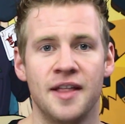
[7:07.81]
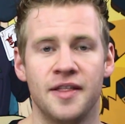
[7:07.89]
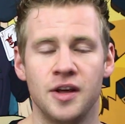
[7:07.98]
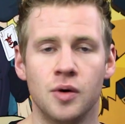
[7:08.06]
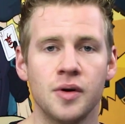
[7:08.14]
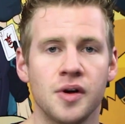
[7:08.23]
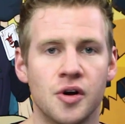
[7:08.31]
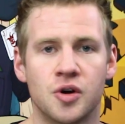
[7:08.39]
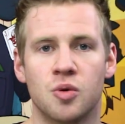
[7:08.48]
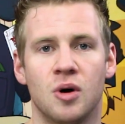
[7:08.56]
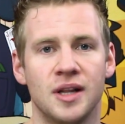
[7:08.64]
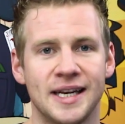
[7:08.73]
the audio
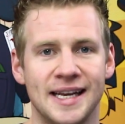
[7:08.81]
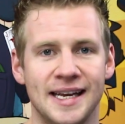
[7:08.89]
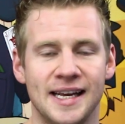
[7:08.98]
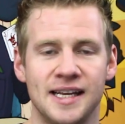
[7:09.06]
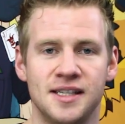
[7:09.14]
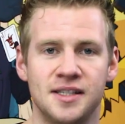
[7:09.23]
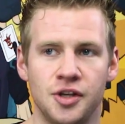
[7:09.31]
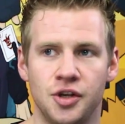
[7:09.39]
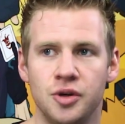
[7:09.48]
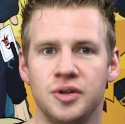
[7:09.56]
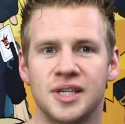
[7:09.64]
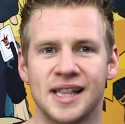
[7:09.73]
quality is
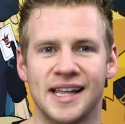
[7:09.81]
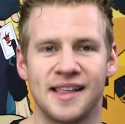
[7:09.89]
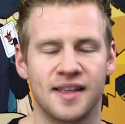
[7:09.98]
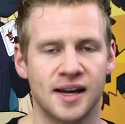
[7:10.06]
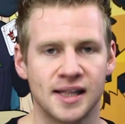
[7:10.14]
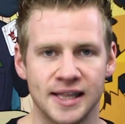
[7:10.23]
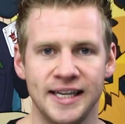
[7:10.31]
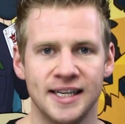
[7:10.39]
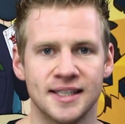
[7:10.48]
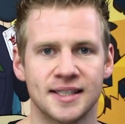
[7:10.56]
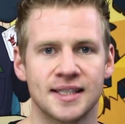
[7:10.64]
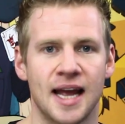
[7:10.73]
usually the
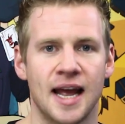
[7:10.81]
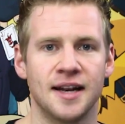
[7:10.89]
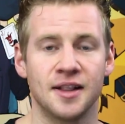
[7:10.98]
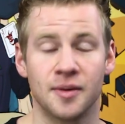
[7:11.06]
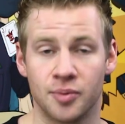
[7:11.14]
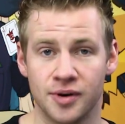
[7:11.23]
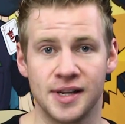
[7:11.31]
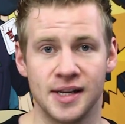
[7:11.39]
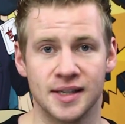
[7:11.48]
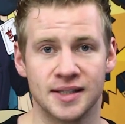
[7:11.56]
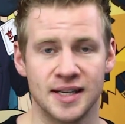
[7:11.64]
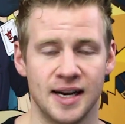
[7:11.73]
cleanest and the
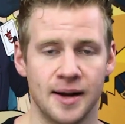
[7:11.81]
prettiest,